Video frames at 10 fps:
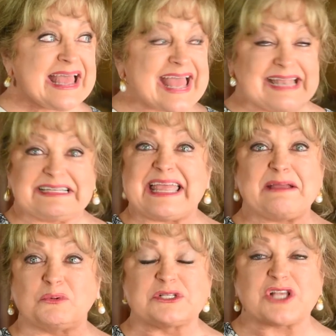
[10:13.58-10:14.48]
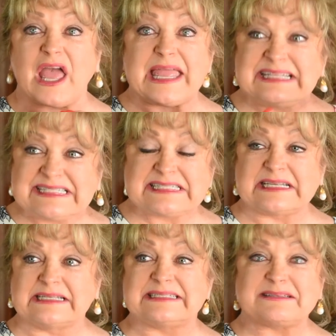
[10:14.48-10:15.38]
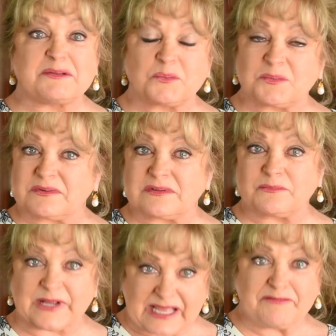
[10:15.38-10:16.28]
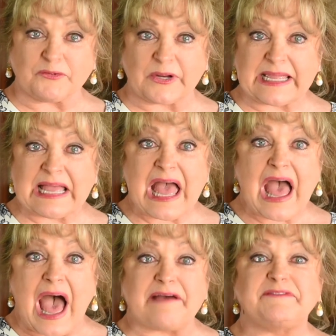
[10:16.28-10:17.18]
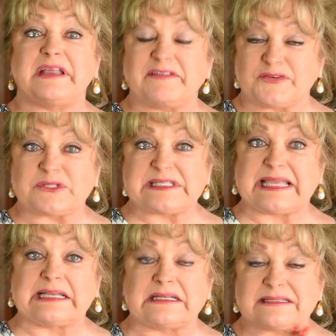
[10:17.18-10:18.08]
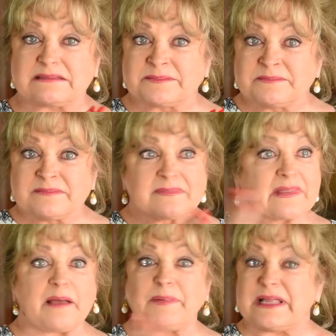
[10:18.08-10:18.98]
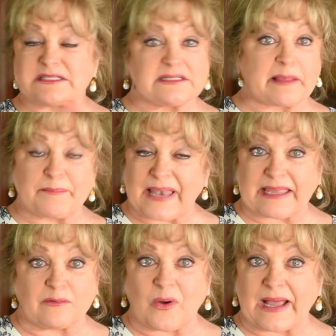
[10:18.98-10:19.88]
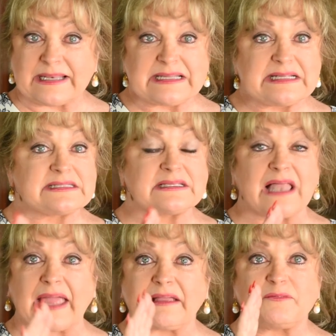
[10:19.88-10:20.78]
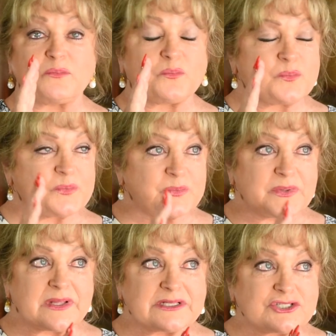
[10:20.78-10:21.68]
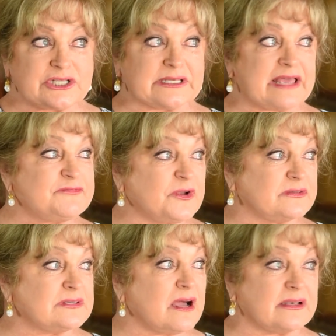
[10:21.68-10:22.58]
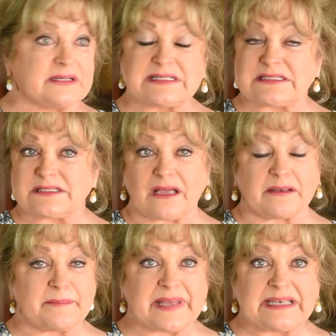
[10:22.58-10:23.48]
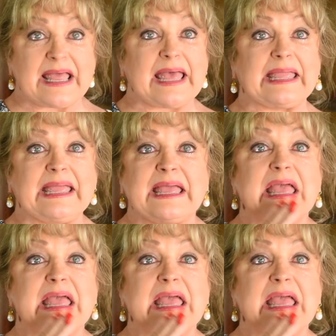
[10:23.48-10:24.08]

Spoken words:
And it was instant recovery. I've never seen, it's like black and white. It's like she left on a Monday,